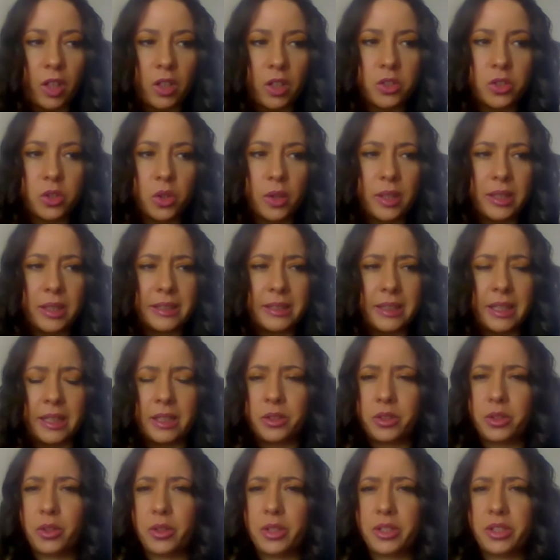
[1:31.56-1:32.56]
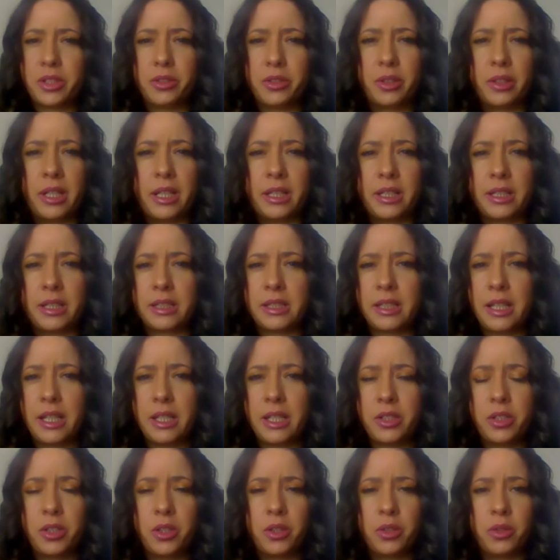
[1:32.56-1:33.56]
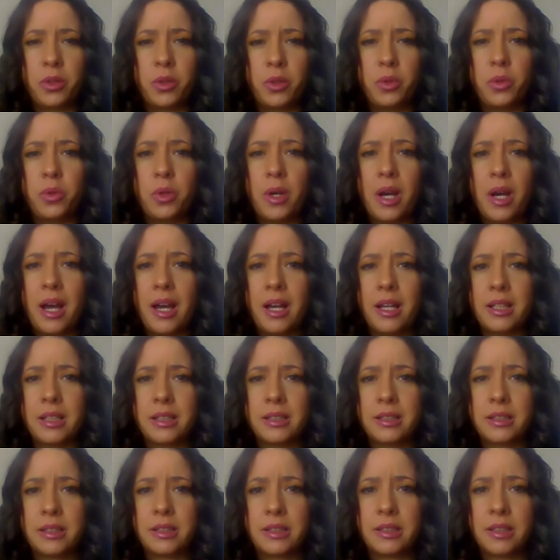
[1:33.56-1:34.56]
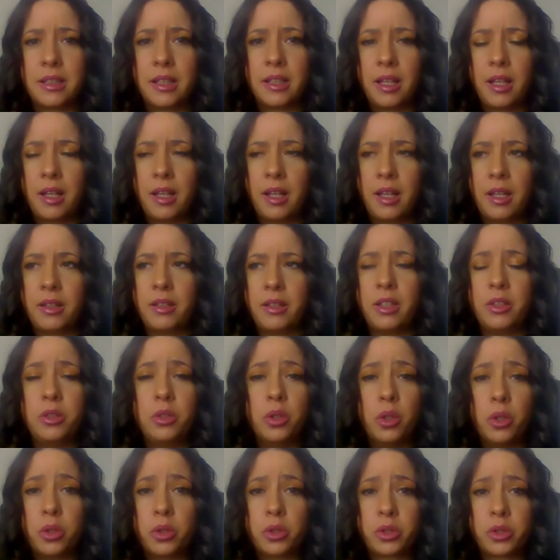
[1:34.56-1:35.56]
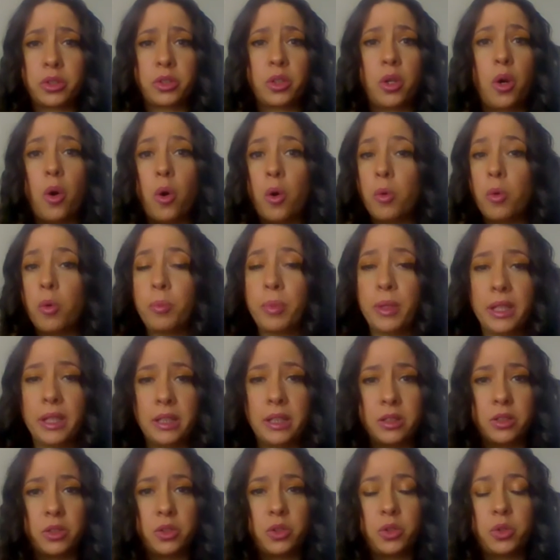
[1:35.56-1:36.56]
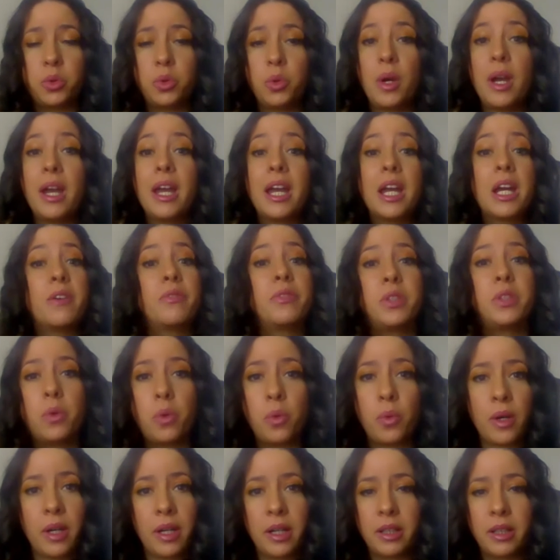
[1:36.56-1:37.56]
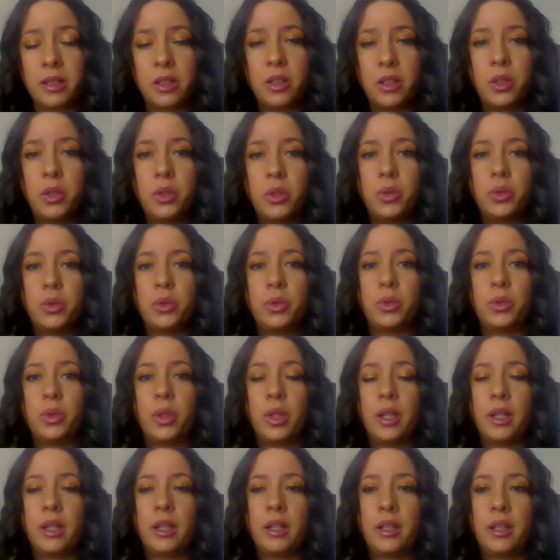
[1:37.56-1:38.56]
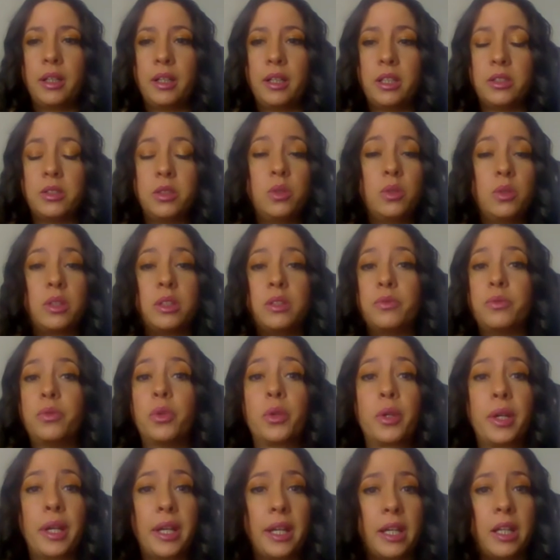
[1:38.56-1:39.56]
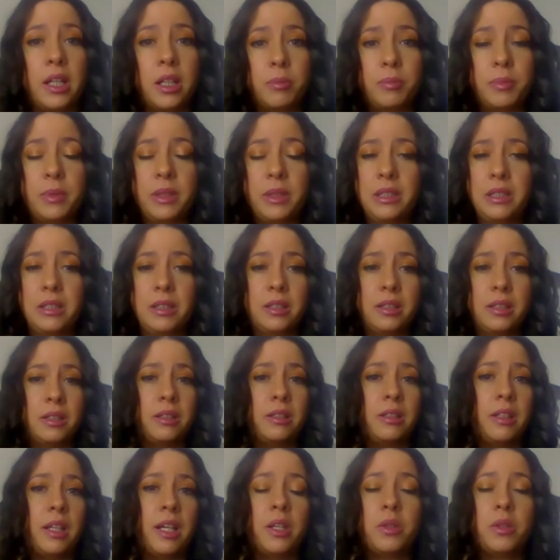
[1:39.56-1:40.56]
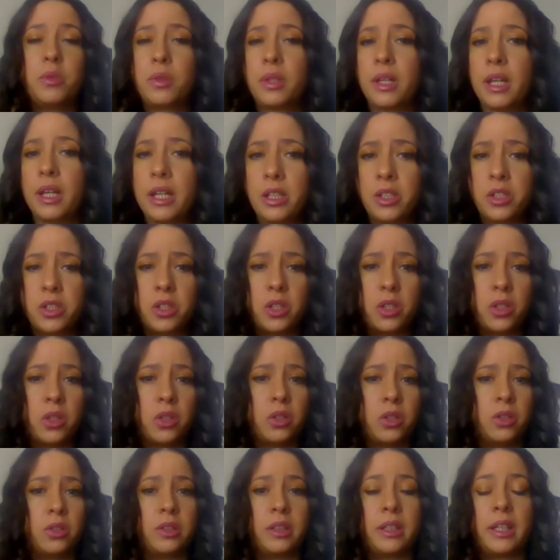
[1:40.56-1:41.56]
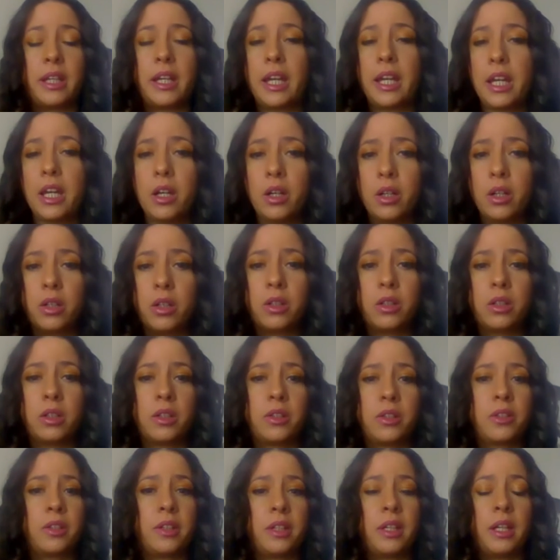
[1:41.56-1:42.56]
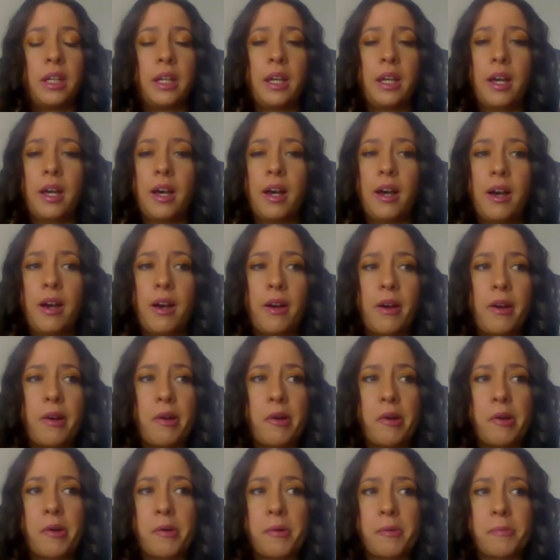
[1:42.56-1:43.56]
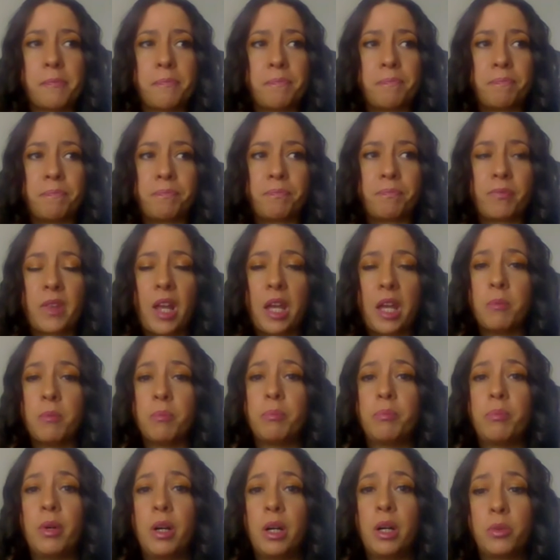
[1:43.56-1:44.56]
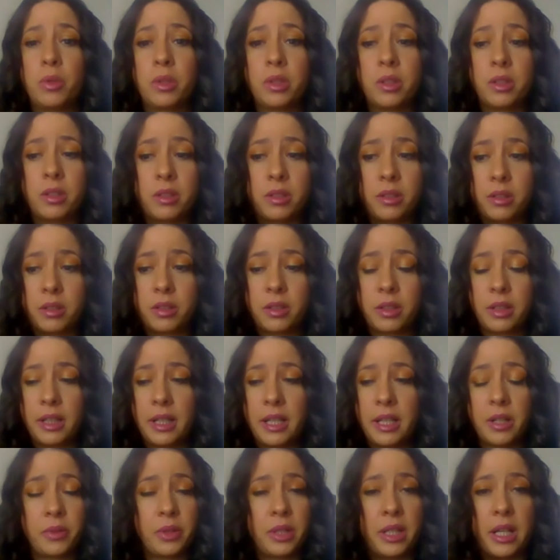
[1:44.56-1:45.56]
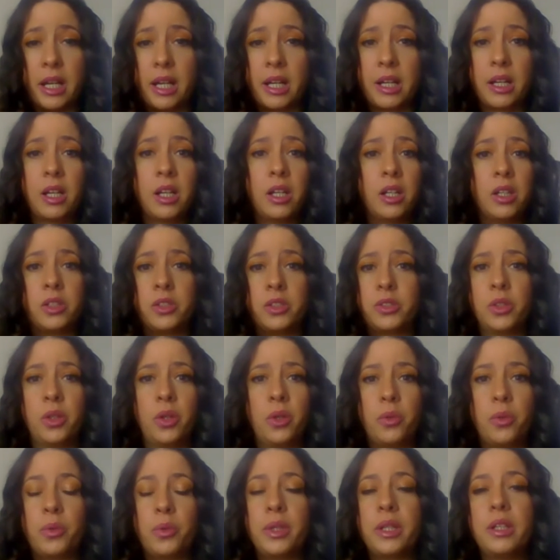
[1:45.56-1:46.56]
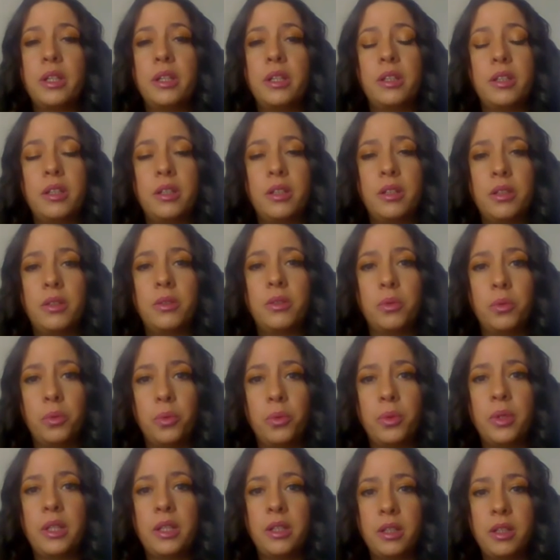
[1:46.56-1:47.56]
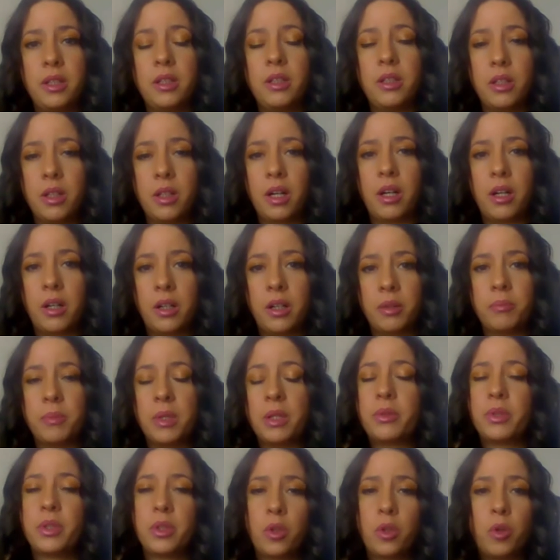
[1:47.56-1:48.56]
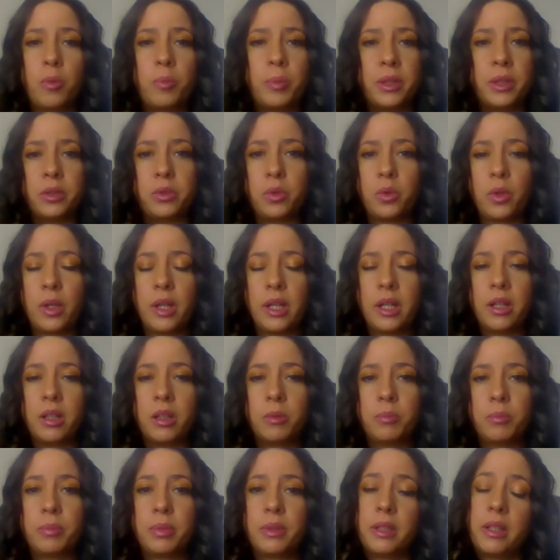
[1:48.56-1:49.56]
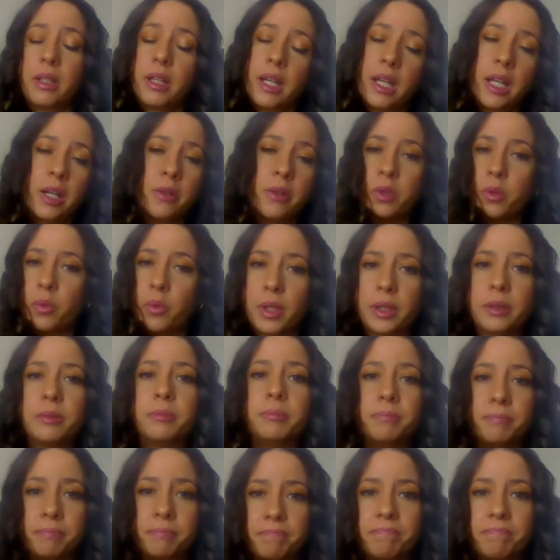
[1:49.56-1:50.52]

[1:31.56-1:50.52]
so El Centro is an organization who has the doors open to everyone who is looking for help in education, health, um, empower area. So we we are very open to help everyone.